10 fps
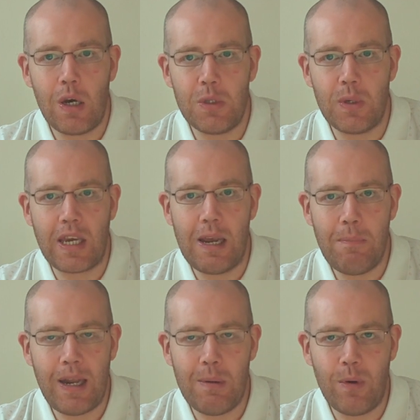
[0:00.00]
I'll do a
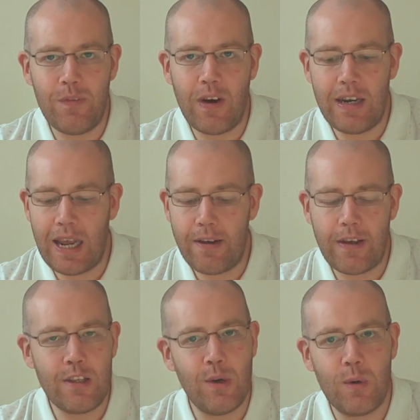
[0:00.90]
gameplay and we'll find out
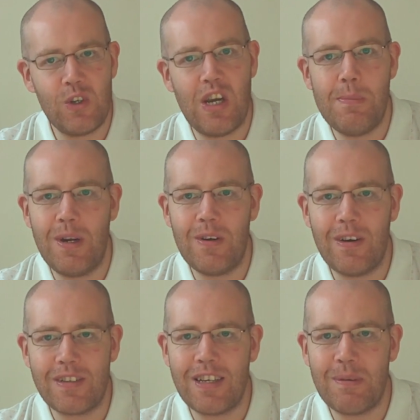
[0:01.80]
if they talk German or
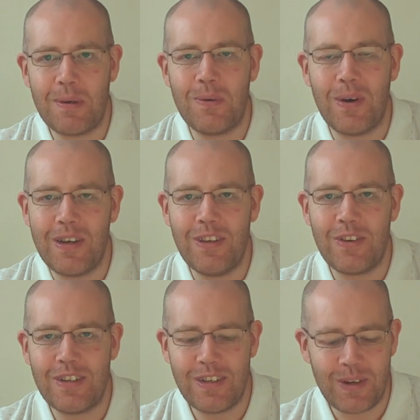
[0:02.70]
not, because that'll be quite
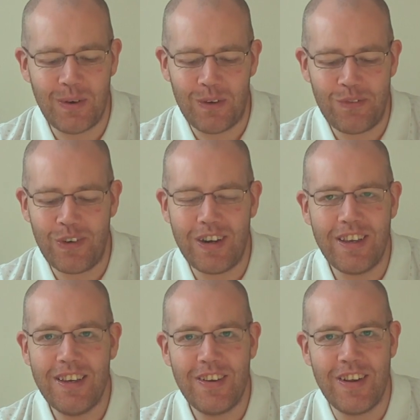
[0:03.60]
interesting, quite
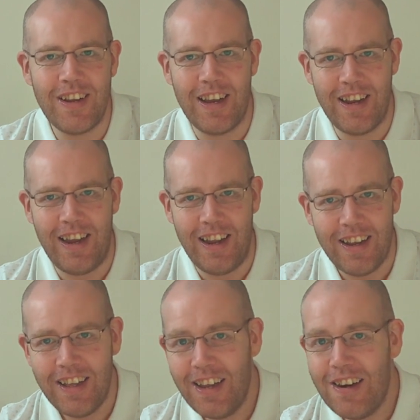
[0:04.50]
funny.
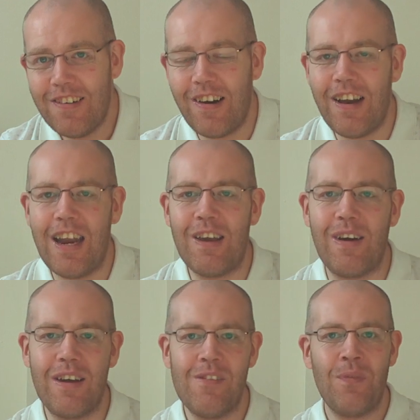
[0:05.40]
Right,
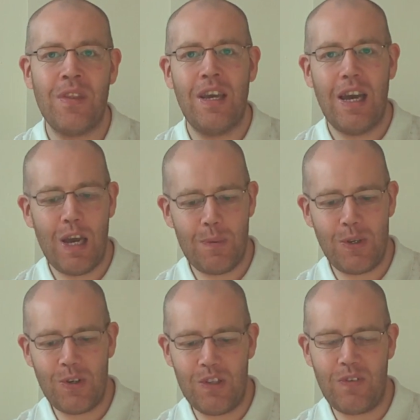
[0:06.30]
anyway, I hope
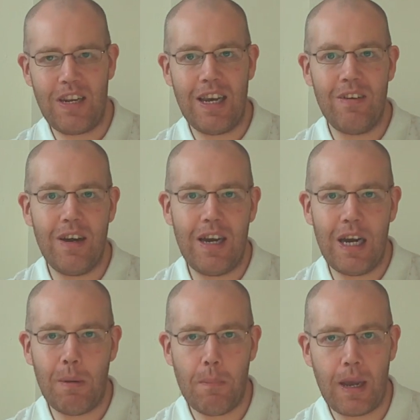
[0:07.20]
you enjoyed the video.
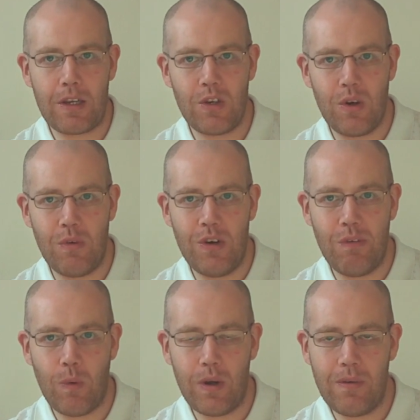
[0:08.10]
I'll be back shortly with
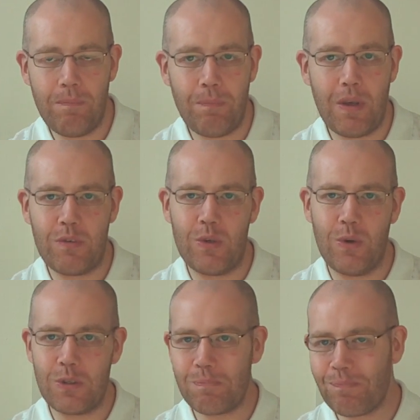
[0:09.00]
another one, of
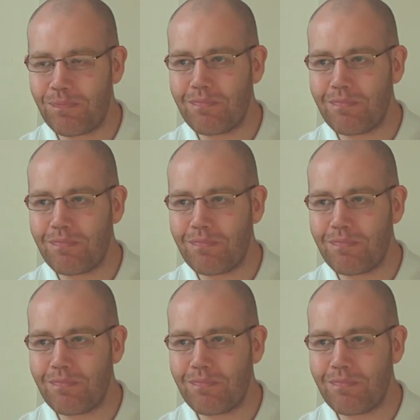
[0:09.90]
course.